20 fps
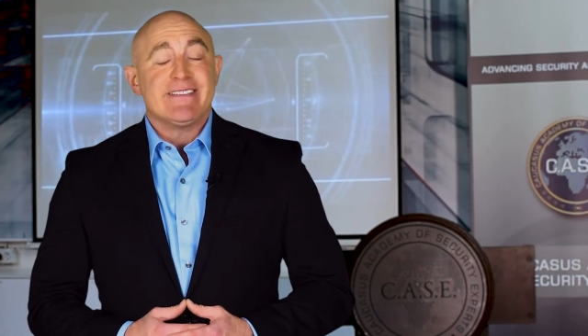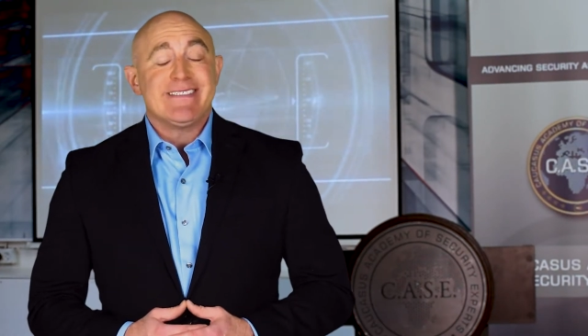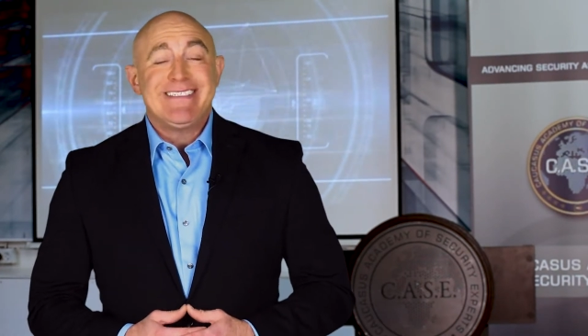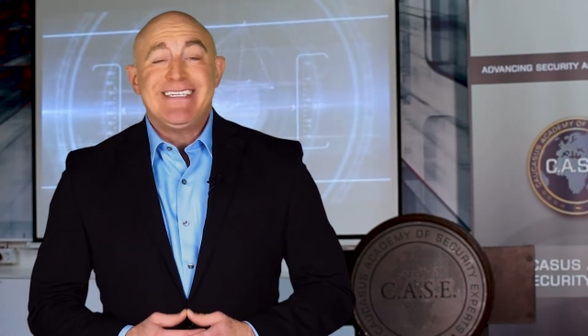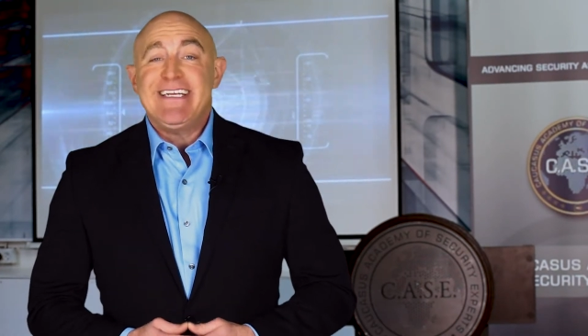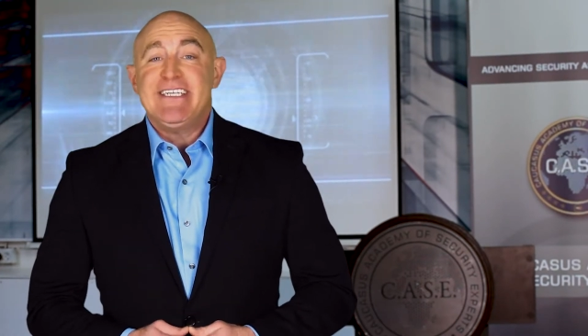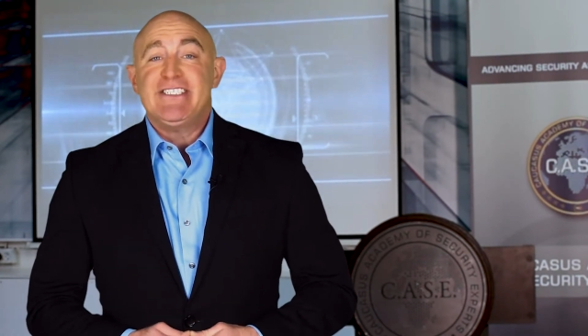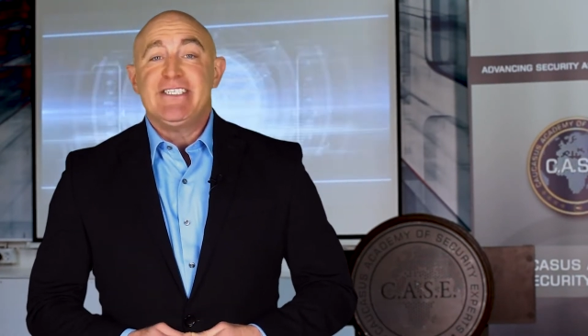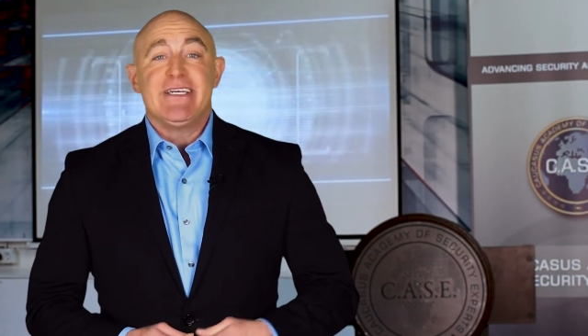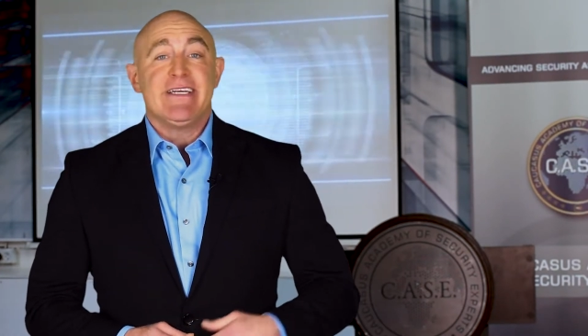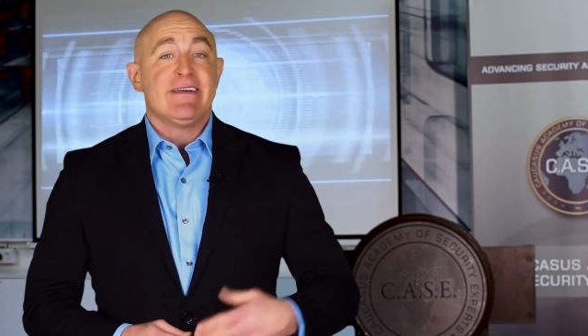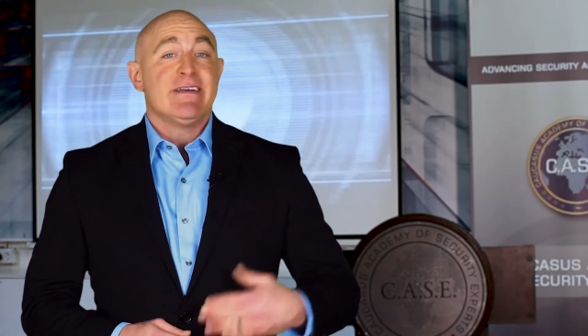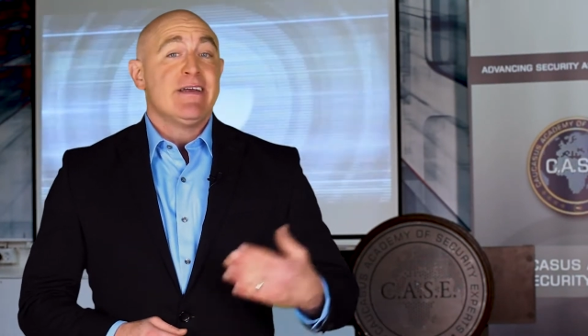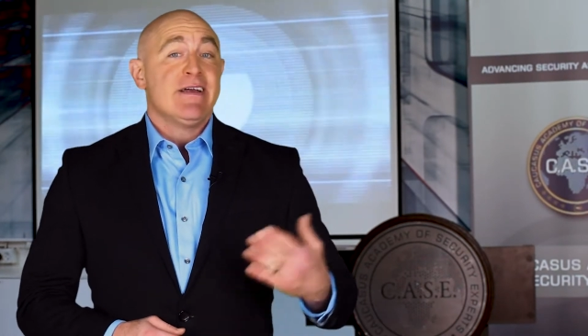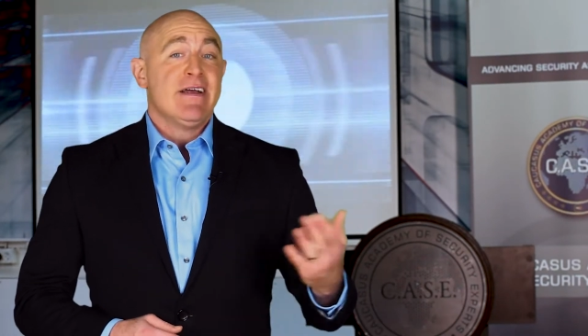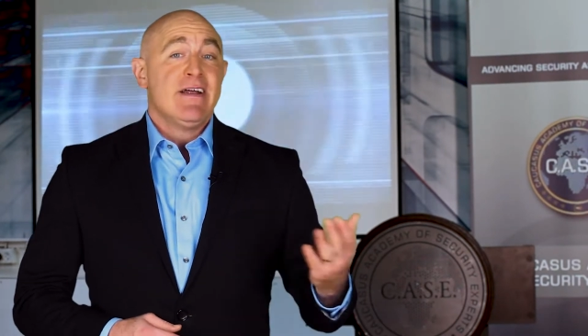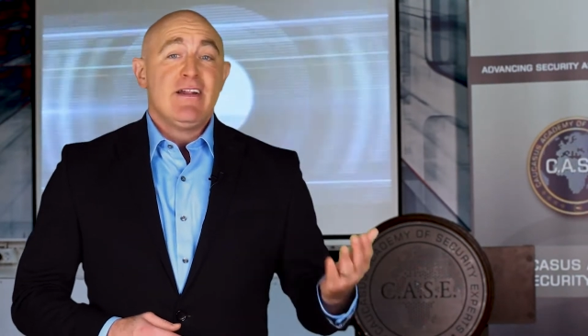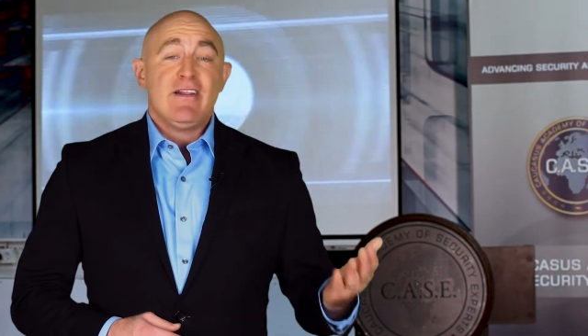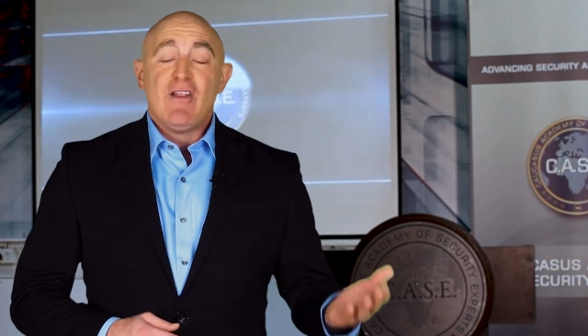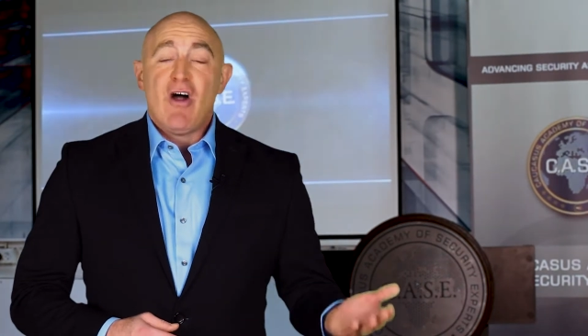teaching
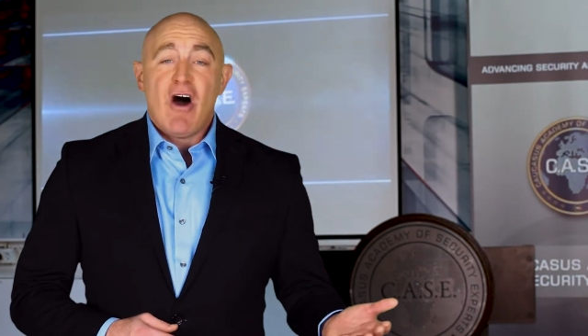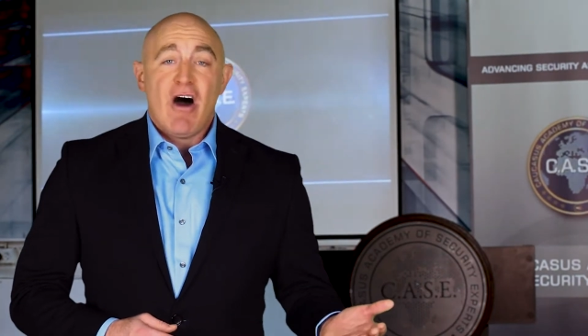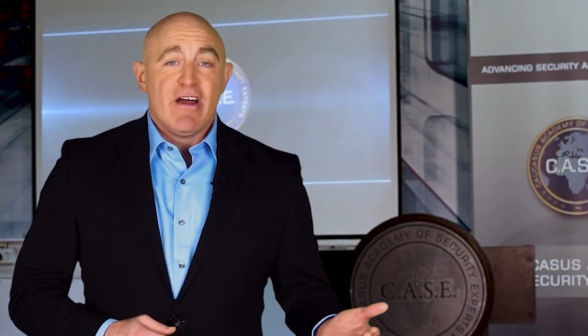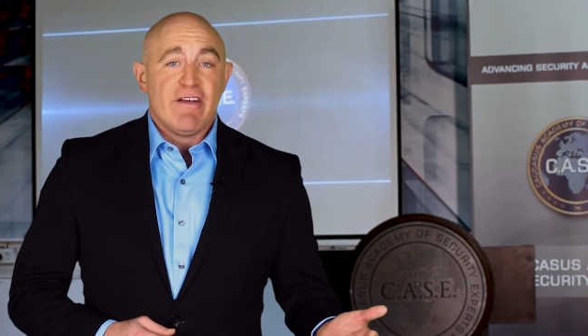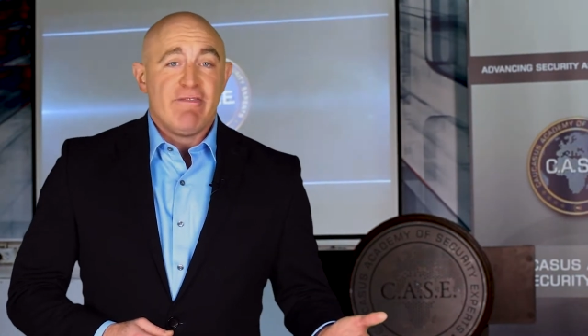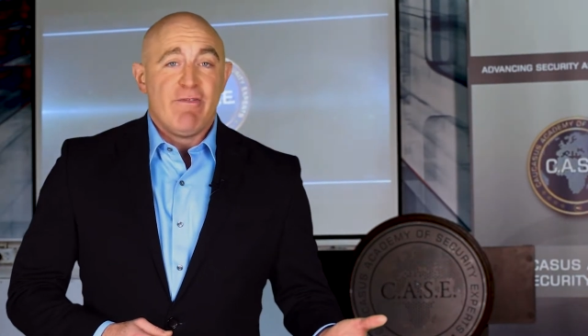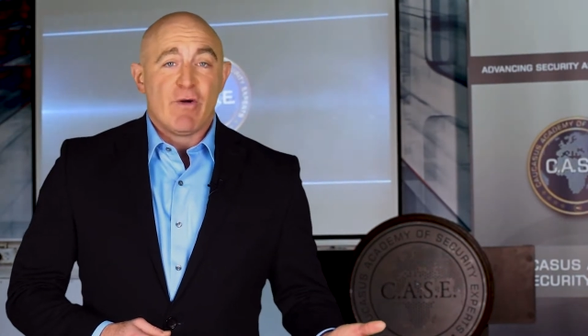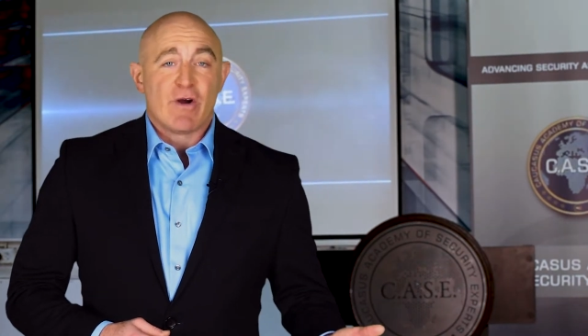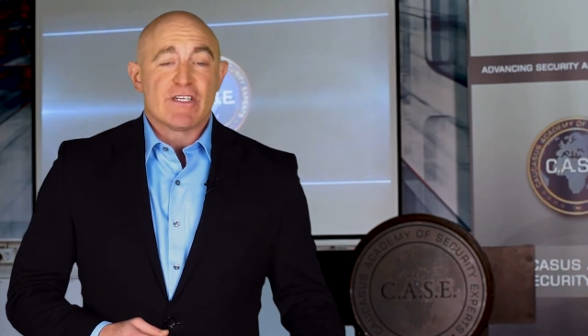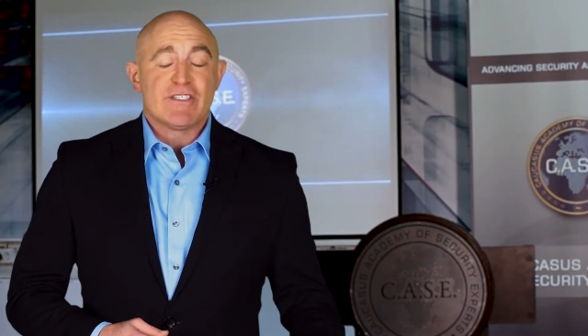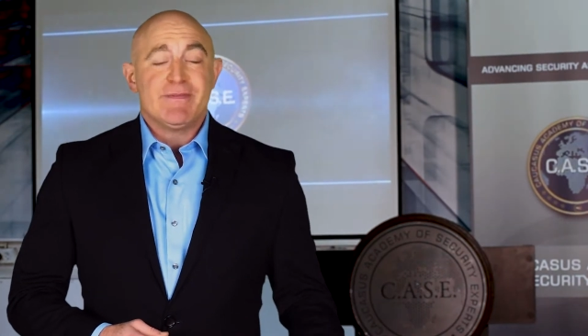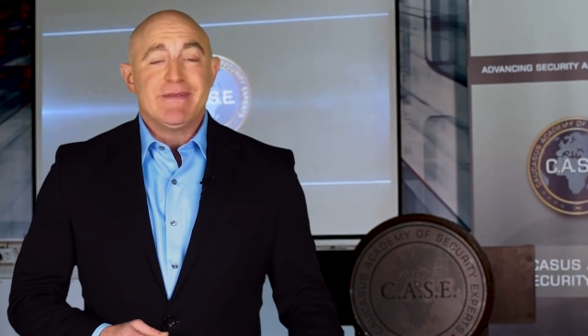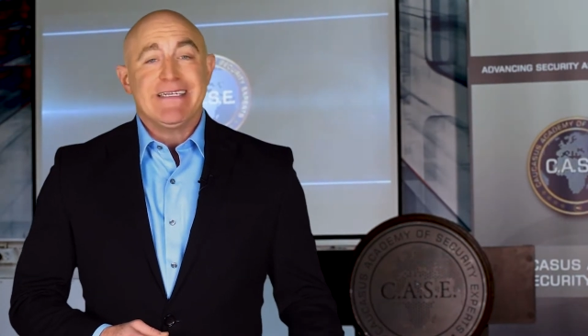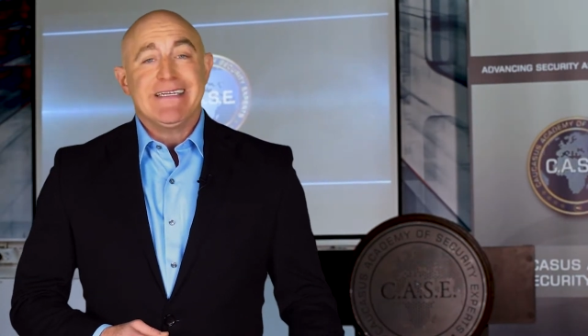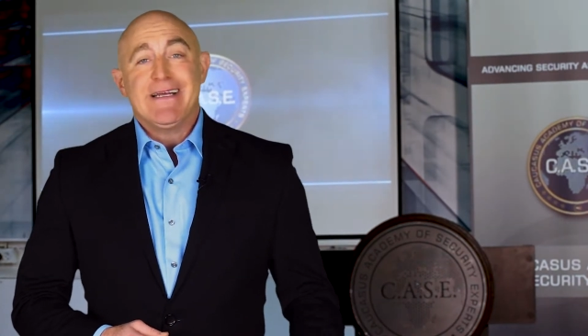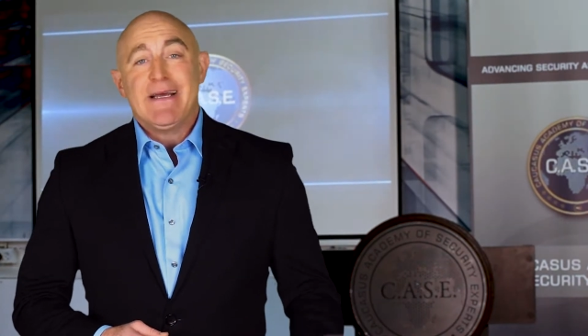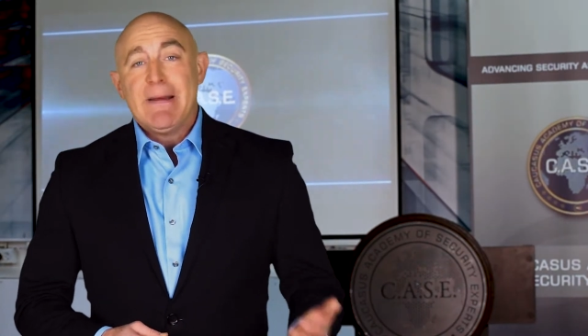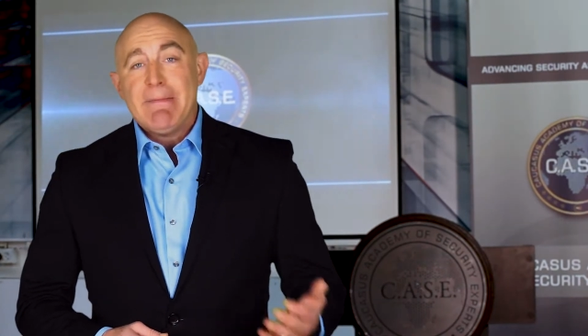law enforcement,